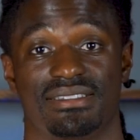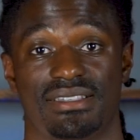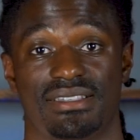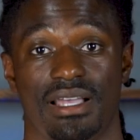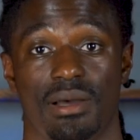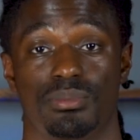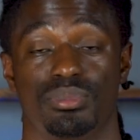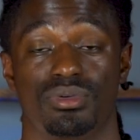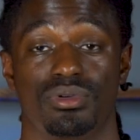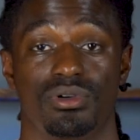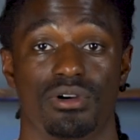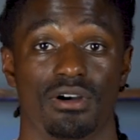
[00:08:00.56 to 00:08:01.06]
an
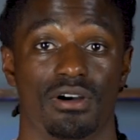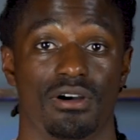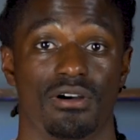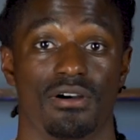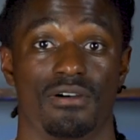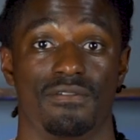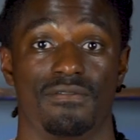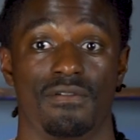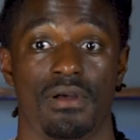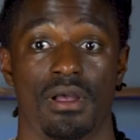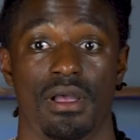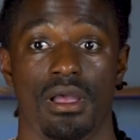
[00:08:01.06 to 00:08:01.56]
example
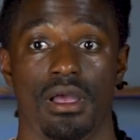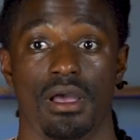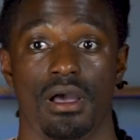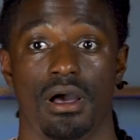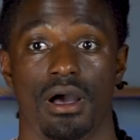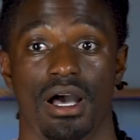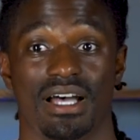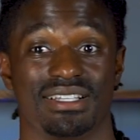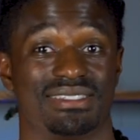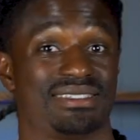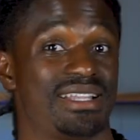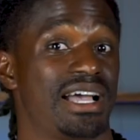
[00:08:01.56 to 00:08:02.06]
of
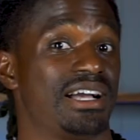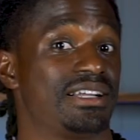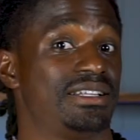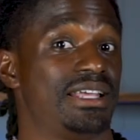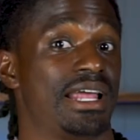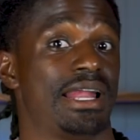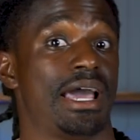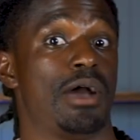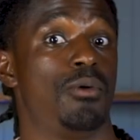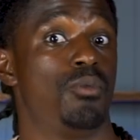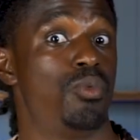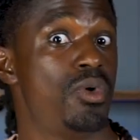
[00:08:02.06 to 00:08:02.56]
a stock
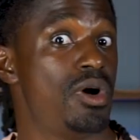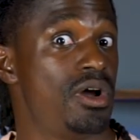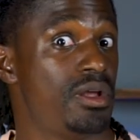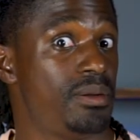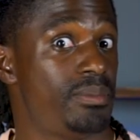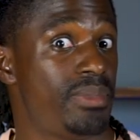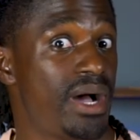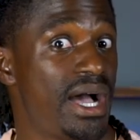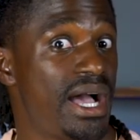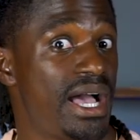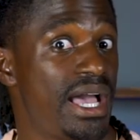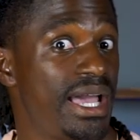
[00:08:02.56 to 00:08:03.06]
that I
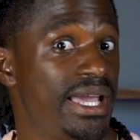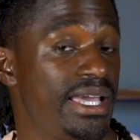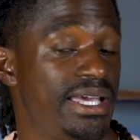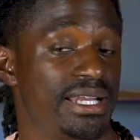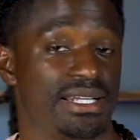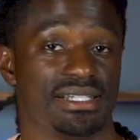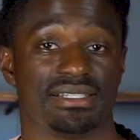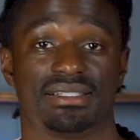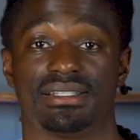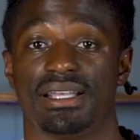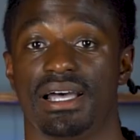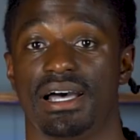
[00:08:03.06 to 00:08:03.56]
would buy
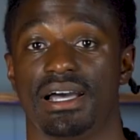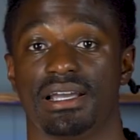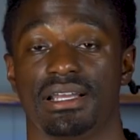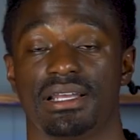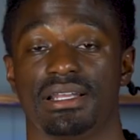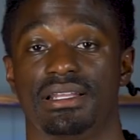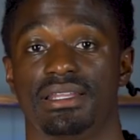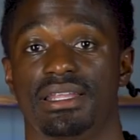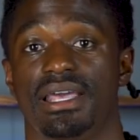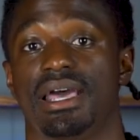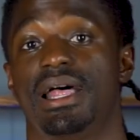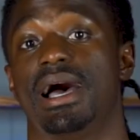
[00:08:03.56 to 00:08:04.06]
and a stock
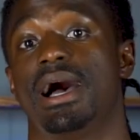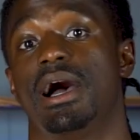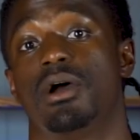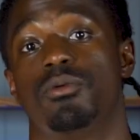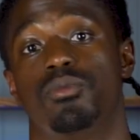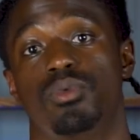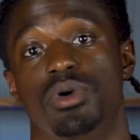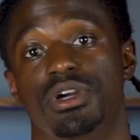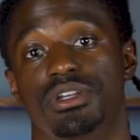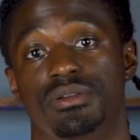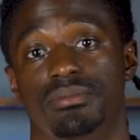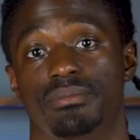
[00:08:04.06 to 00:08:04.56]
that I
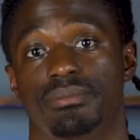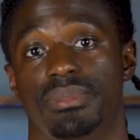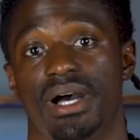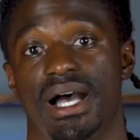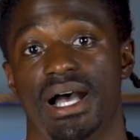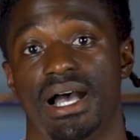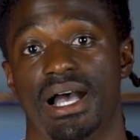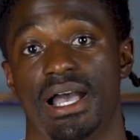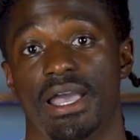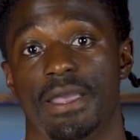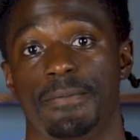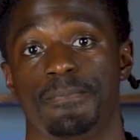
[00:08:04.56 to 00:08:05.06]
wouldn't
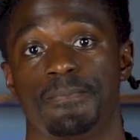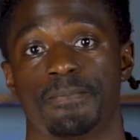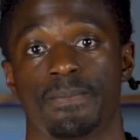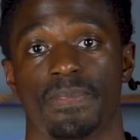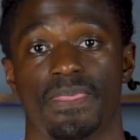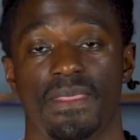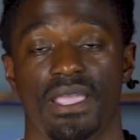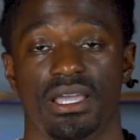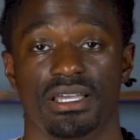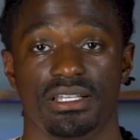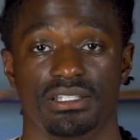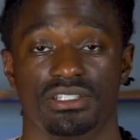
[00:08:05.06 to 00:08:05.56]
buy
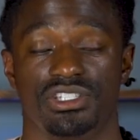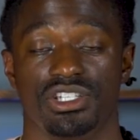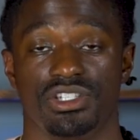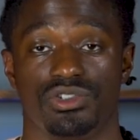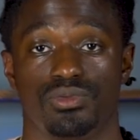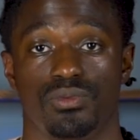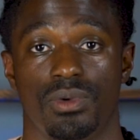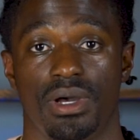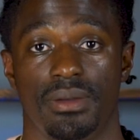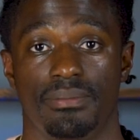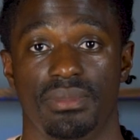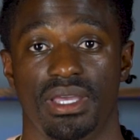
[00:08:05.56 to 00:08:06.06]
in
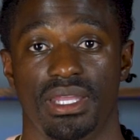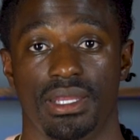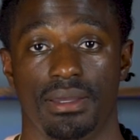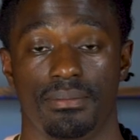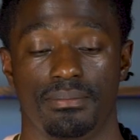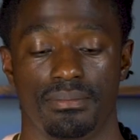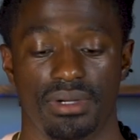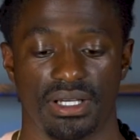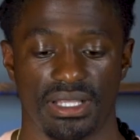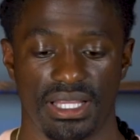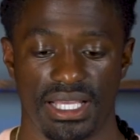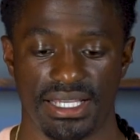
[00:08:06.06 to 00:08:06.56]
just one minute.
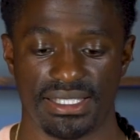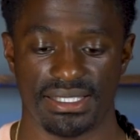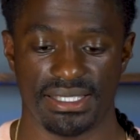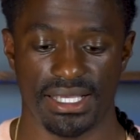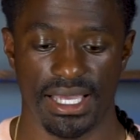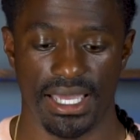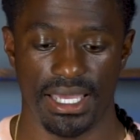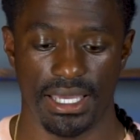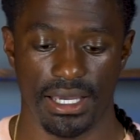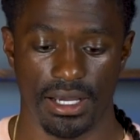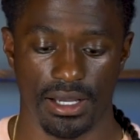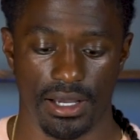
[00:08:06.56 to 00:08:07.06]
But let's
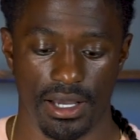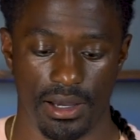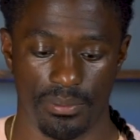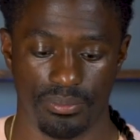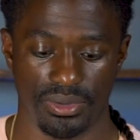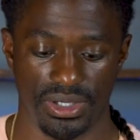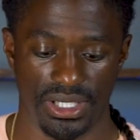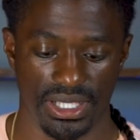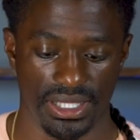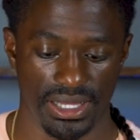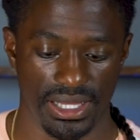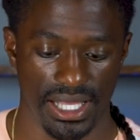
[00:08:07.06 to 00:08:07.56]
say a
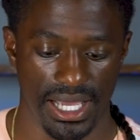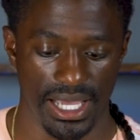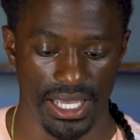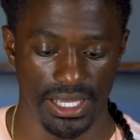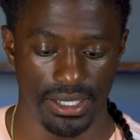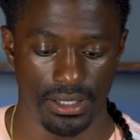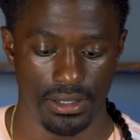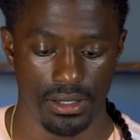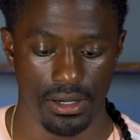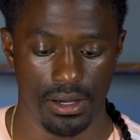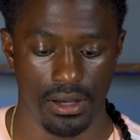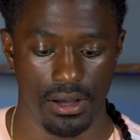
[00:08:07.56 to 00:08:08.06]
company
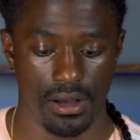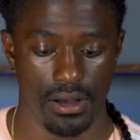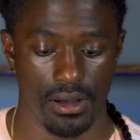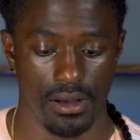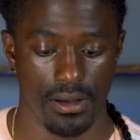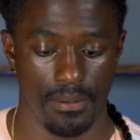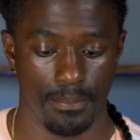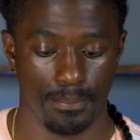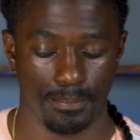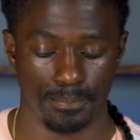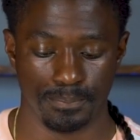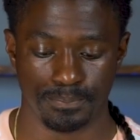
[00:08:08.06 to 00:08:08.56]
like
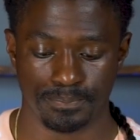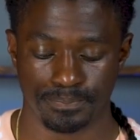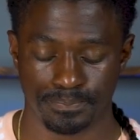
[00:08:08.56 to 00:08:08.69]
um,